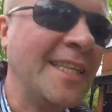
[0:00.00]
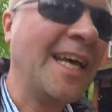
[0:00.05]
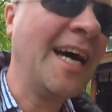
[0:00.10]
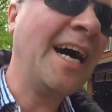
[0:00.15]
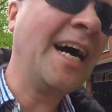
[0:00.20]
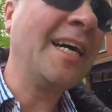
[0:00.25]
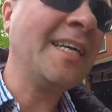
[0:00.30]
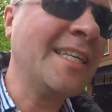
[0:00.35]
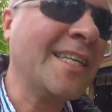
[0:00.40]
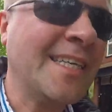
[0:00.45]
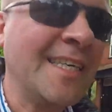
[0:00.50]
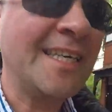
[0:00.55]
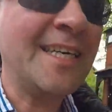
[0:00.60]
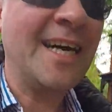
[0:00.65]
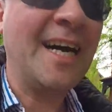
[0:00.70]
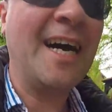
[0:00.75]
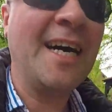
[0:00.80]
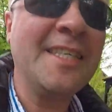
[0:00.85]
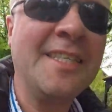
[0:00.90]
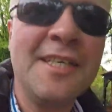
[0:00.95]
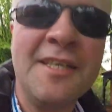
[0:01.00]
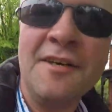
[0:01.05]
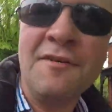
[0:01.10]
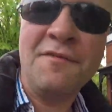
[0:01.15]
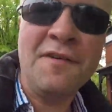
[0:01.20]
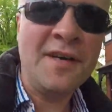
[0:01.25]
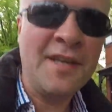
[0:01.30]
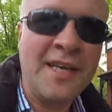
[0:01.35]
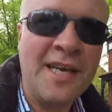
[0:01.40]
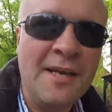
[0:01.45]
I don't know if
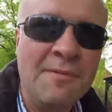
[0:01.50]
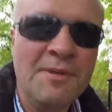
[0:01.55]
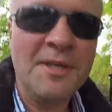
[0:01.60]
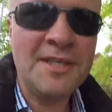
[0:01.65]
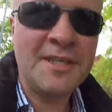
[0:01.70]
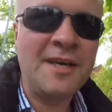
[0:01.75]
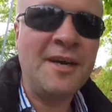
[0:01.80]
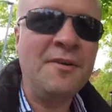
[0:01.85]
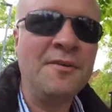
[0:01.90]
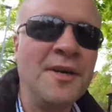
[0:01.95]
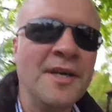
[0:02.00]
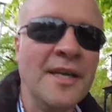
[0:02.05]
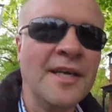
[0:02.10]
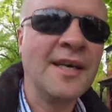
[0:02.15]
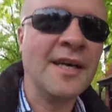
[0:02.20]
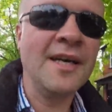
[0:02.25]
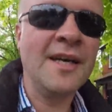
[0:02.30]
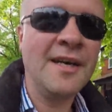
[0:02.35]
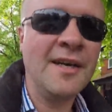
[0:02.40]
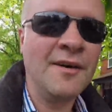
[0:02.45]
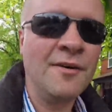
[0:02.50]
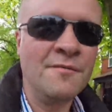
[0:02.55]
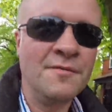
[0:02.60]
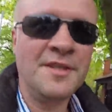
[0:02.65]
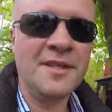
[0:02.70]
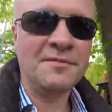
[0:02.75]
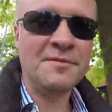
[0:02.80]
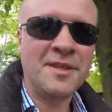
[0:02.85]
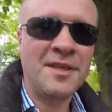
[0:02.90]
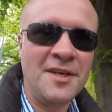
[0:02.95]
I can keep this going.
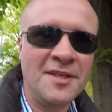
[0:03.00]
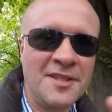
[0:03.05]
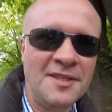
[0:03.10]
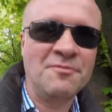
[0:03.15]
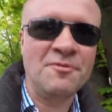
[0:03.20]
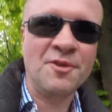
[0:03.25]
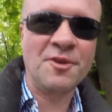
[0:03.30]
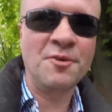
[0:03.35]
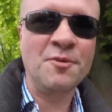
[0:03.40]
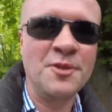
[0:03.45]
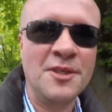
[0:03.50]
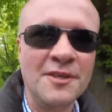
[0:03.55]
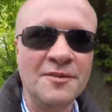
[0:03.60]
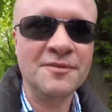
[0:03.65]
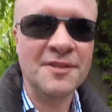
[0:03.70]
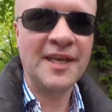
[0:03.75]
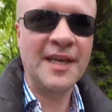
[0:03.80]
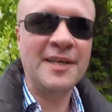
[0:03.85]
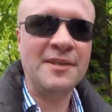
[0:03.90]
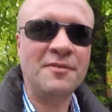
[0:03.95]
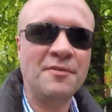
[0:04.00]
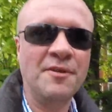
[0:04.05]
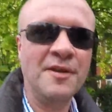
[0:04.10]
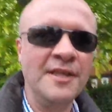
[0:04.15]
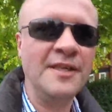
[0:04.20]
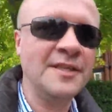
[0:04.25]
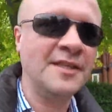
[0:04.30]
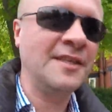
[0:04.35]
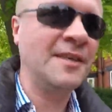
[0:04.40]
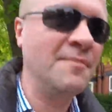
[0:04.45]
Obviously I've started recording on day 3,
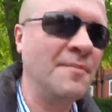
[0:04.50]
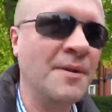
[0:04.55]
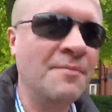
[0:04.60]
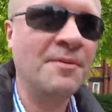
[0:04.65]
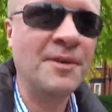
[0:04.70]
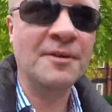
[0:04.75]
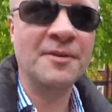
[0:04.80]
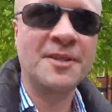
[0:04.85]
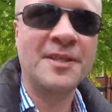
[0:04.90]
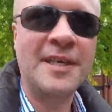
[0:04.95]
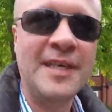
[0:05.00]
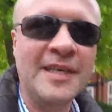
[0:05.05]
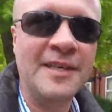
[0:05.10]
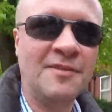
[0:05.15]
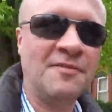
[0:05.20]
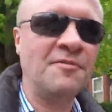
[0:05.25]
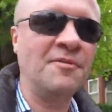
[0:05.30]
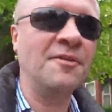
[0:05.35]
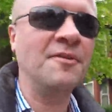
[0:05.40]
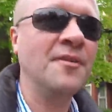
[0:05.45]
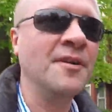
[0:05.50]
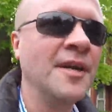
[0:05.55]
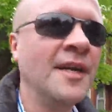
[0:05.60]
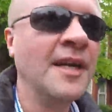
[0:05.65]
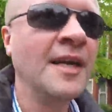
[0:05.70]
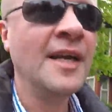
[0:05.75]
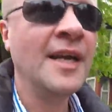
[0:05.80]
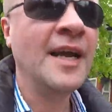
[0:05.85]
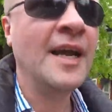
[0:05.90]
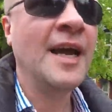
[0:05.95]
so maybe I'll see it through.
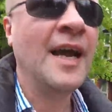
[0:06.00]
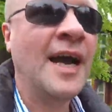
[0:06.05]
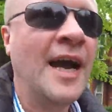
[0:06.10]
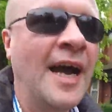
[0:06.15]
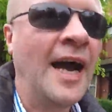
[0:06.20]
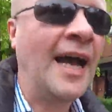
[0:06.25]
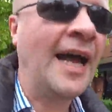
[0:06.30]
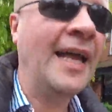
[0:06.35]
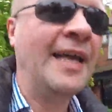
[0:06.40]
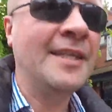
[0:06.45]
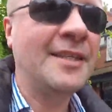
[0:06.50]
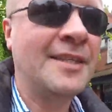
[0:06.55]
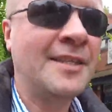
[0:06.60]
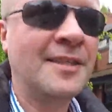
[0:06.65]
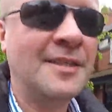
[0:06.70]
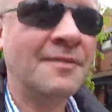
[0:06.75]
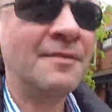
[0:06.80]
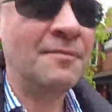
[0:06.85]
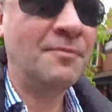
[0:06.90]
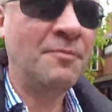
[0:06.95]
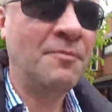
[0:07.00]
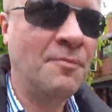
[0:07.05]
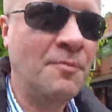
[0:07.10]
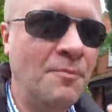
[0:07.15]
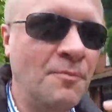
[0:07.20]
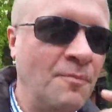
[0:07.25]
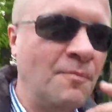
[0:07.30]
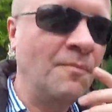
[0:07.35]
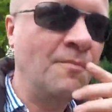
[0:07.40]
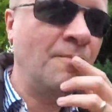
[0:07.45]
It's
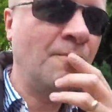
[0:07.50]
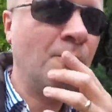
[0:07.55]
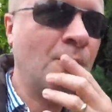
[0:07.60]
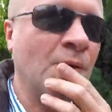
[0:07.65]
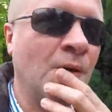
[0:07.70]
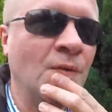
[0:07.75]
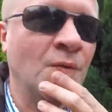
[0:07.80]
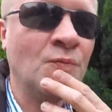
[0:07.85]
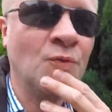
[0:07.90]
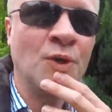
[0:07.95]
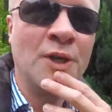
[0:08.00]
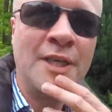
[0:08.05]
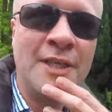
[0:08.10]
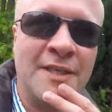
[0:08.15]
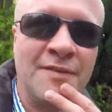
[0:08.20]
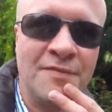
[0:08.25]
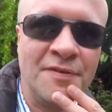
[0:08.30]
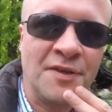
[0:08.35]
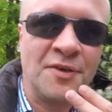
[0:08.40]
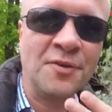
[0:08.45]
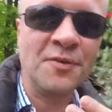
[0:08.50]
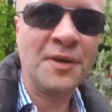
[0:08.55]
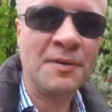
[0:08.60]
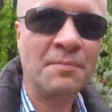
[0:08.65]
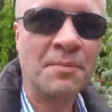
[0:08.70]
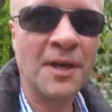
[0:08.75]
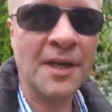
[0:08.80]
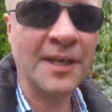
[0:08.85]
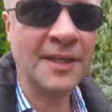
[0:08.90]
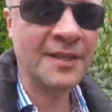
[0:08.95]
got really difficult in
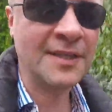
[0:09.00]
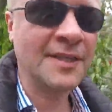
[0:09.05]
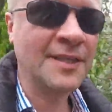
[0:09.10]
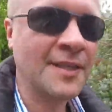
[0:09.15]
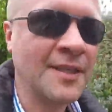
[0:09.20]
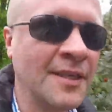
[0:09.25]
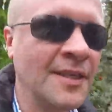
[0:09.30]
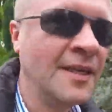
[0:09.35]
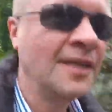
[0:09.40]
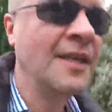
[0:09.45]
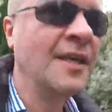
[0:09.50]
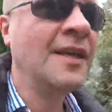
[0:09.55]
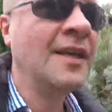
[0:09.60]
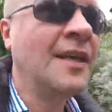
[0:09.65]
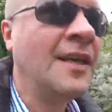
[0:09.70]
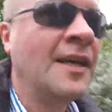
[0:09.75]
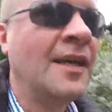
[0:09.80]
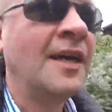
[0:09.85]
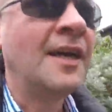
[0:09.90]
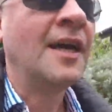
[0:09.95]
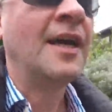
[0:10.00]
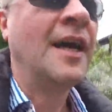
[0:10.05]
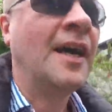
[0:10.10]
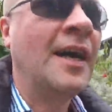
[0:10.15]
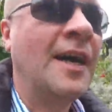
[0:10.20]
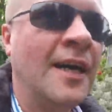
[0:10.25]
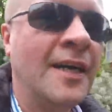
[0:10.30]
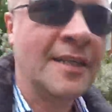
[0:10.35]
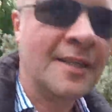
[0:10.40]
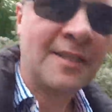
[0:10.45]
places.
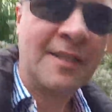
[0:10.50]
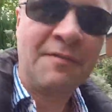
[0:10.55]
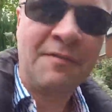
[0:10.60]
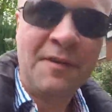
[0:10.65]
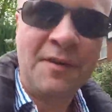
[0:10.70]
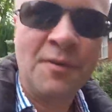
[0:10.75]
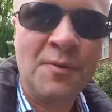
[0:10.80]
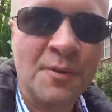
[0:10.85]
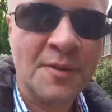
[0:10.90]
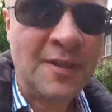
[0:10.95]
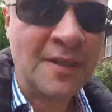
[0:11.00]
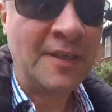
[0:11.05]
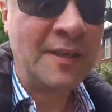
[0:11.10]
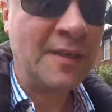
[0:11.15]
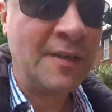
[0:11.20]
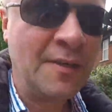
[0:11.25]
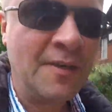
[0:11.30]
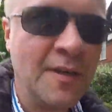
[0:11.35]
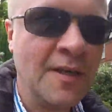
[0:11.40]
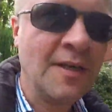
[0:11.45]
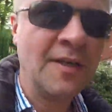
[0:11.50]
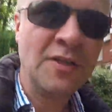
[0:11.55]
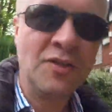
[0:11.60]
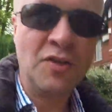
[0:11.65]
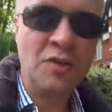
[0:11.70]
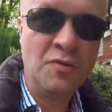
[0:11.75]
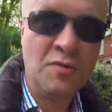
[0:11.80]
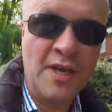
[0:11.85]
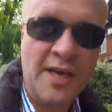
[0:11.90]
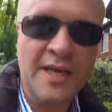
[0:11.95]
It's difficult to
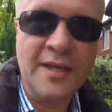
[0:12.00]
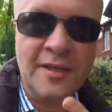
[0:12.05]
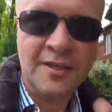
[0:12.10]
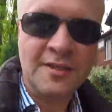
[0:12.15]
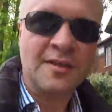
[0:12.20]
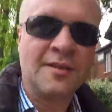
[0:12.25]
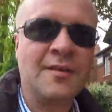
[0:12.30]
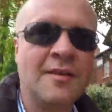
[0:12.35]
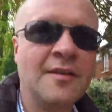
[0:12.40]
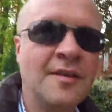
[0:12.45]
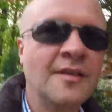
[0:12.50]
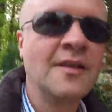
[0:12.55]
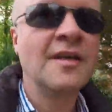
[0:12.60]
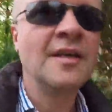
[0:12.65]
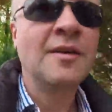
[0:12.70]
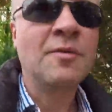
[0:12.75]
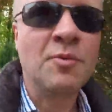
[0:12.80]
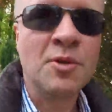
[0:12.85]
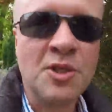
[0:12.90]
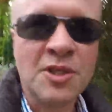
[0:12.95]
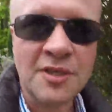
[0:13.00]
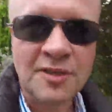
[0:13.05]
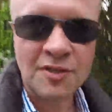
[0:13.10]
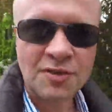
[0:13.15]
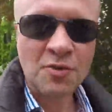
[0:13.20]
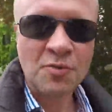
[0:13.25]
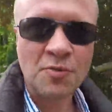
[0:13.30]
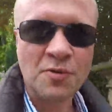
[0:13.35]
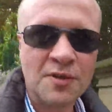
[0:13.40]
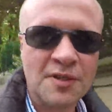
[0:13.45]
do this, which is
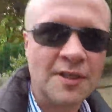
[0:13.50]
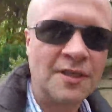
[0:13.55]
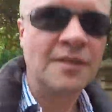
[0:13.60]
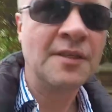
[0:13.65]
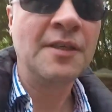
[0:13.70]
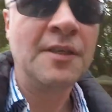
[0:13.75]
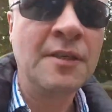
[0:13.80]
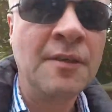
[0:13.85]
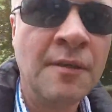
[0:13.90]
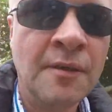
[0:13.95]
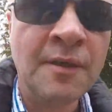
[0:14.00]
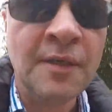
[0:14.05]
talk to you